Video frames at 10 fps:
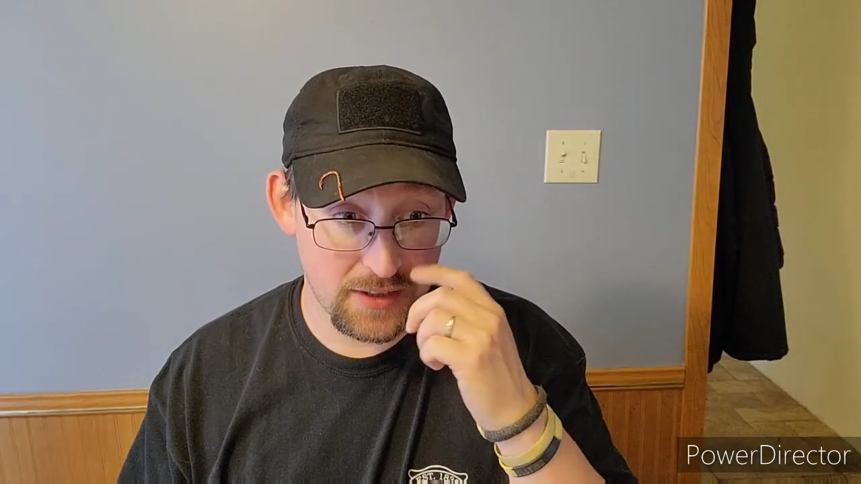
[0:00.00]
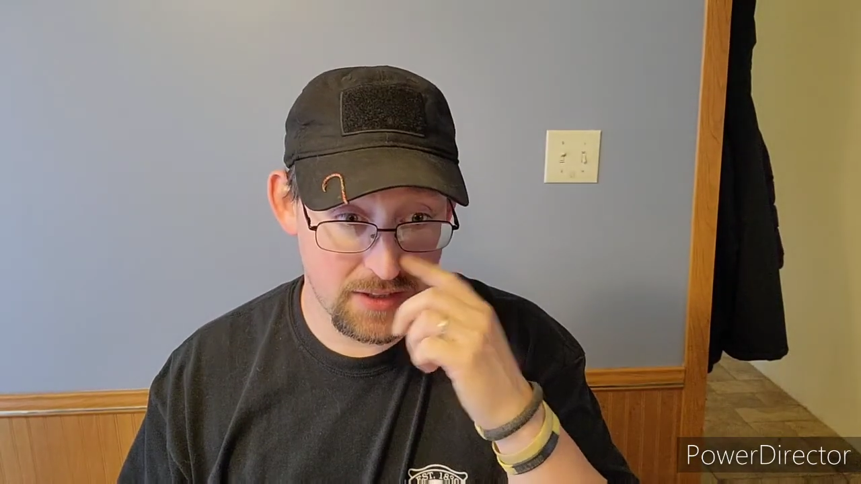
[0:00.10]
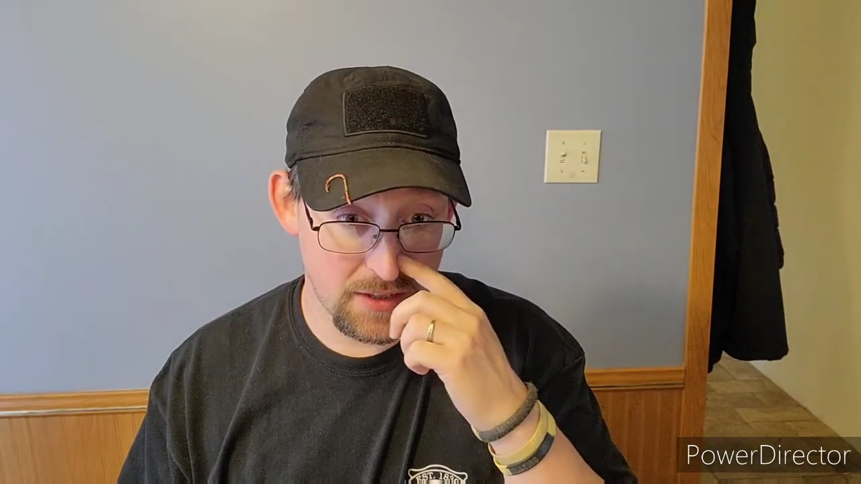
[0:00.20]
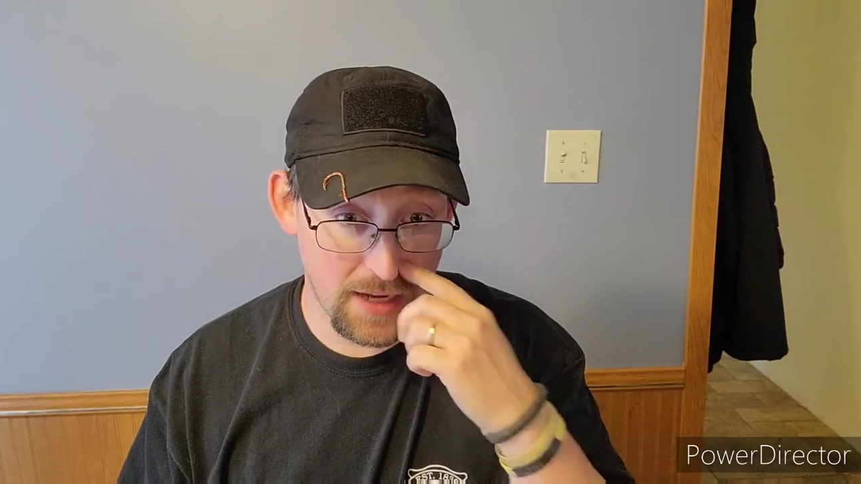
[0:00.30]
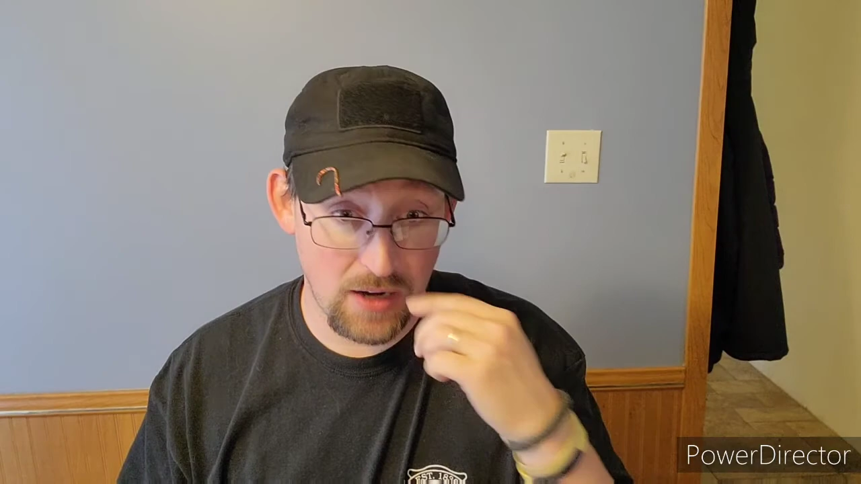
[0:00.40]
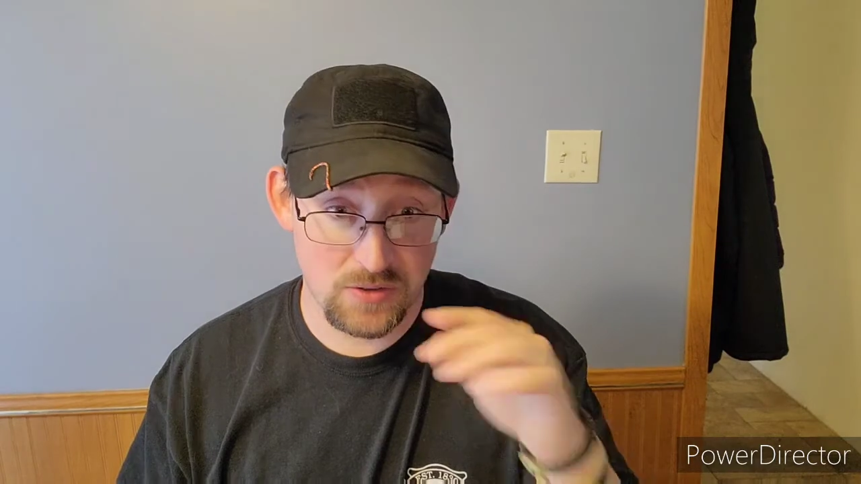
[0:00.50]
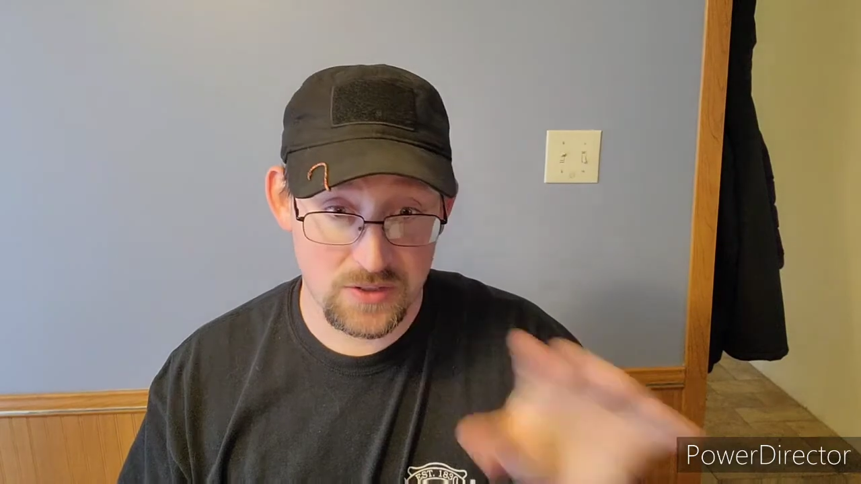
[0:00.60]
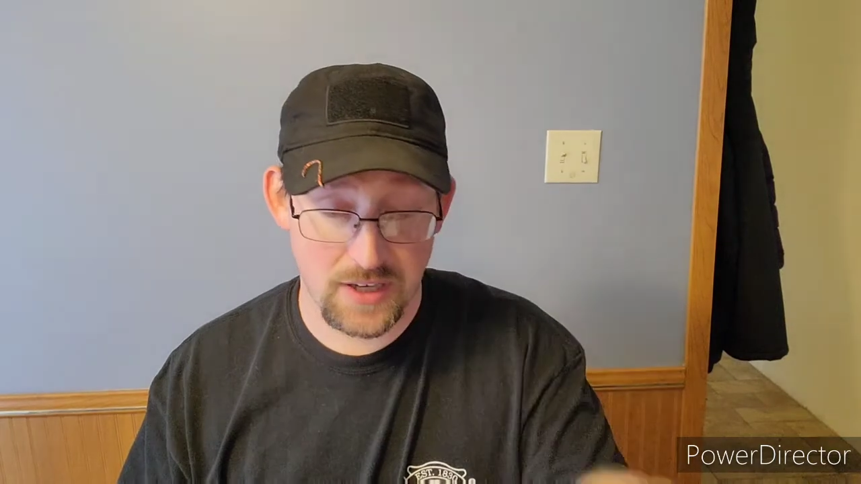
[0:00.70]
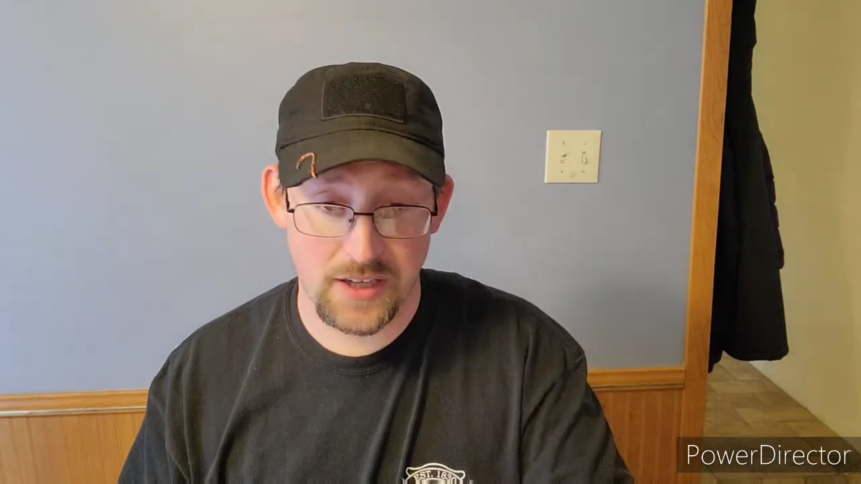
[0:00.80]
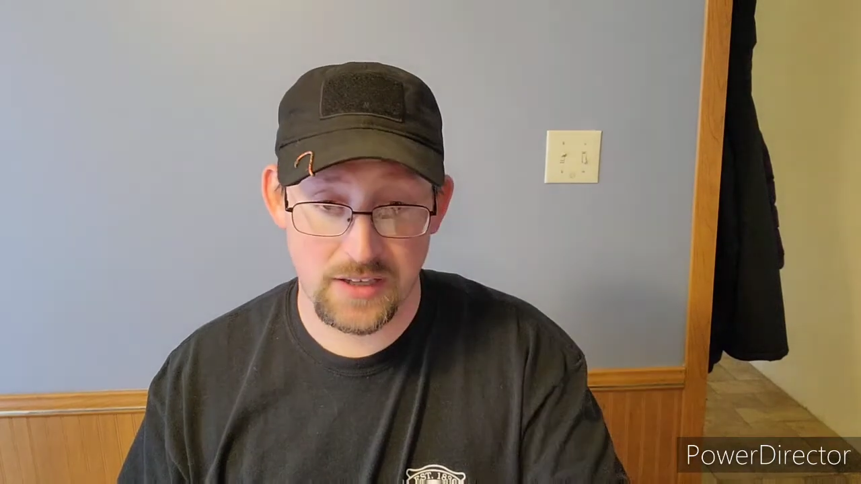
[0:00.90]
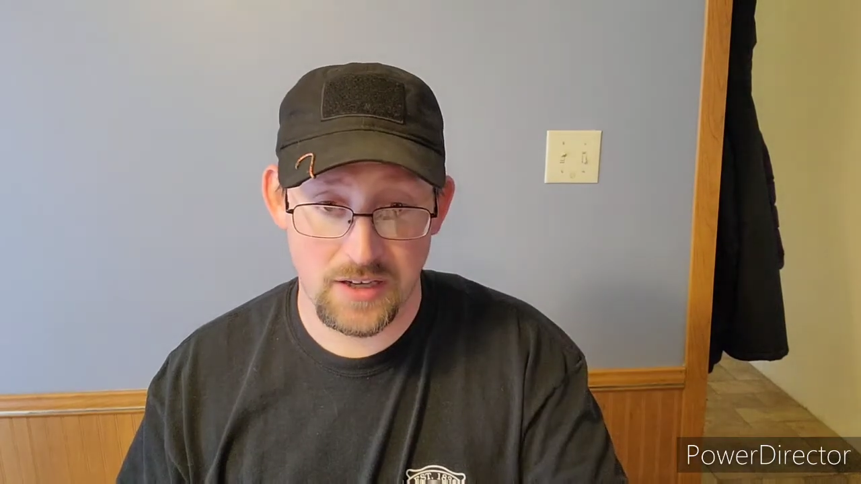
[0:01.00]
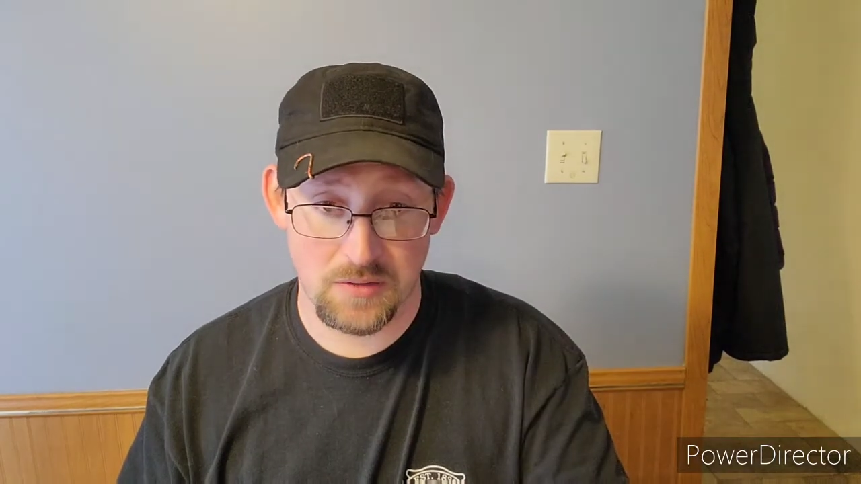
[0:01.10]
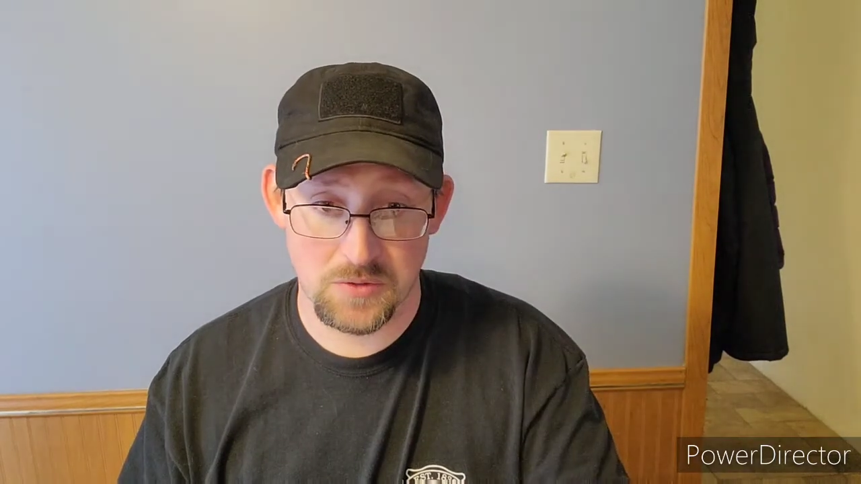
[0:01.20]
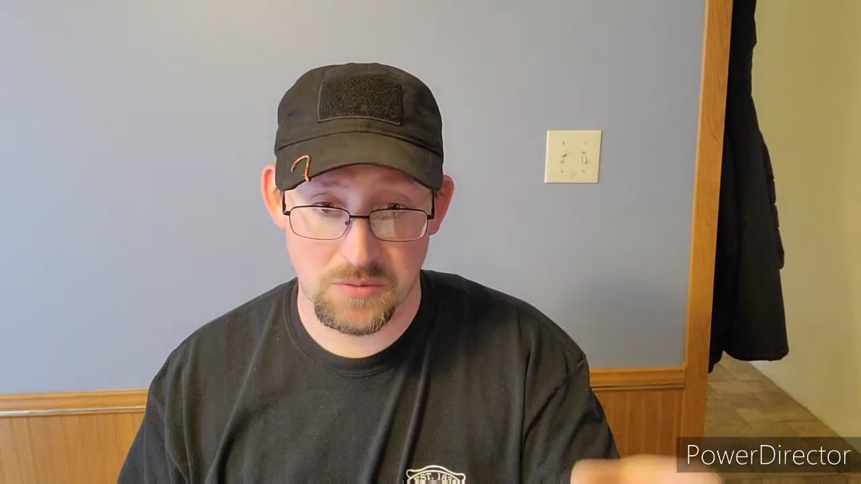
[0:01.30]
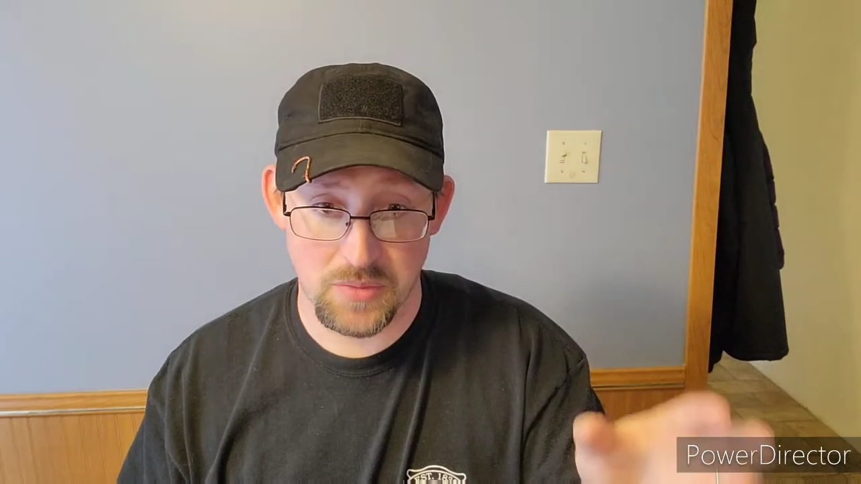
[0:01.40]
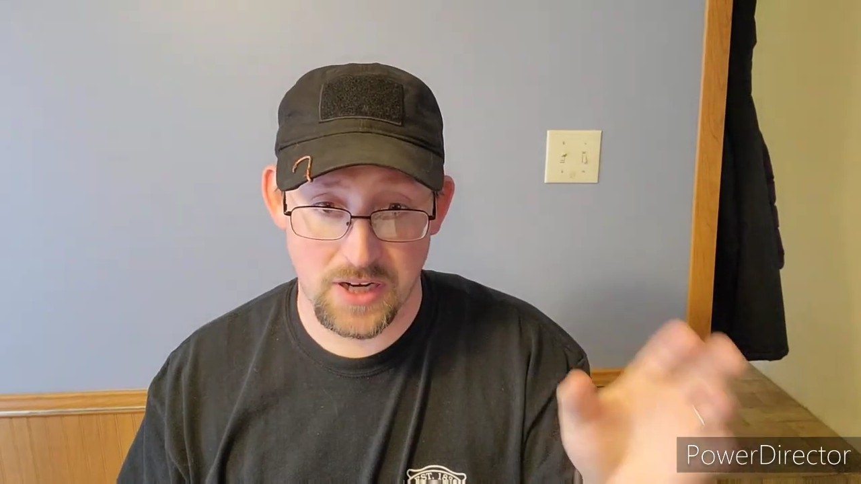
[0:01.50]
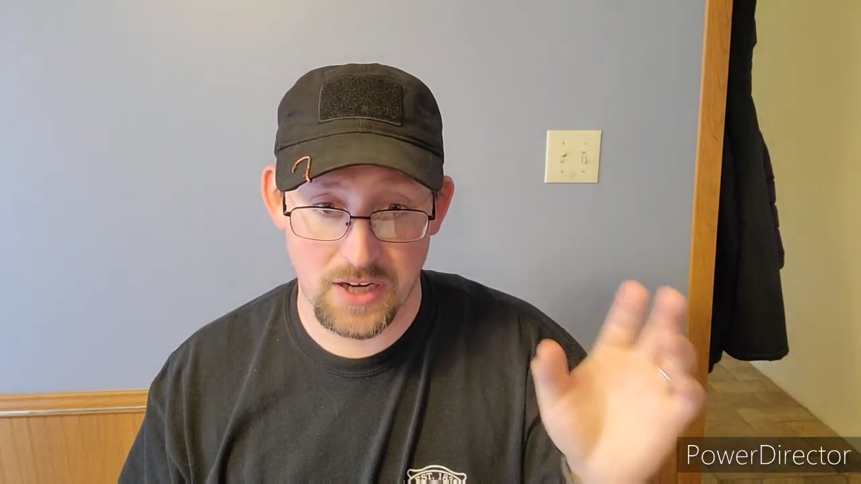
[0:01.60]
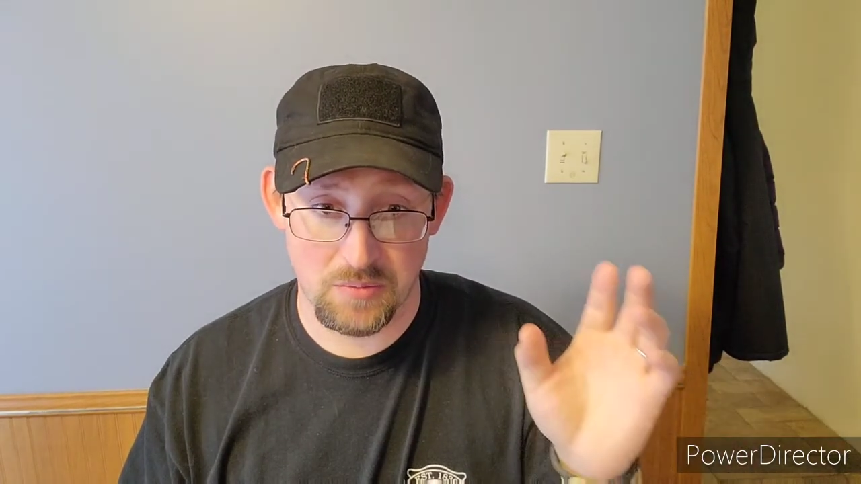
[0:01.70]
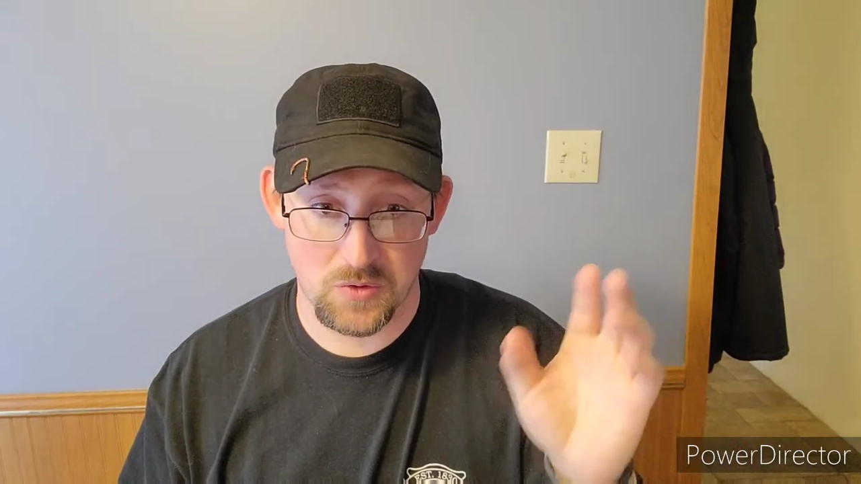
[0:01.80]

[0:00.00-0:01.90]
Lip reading: And then the outside, I'm going to buy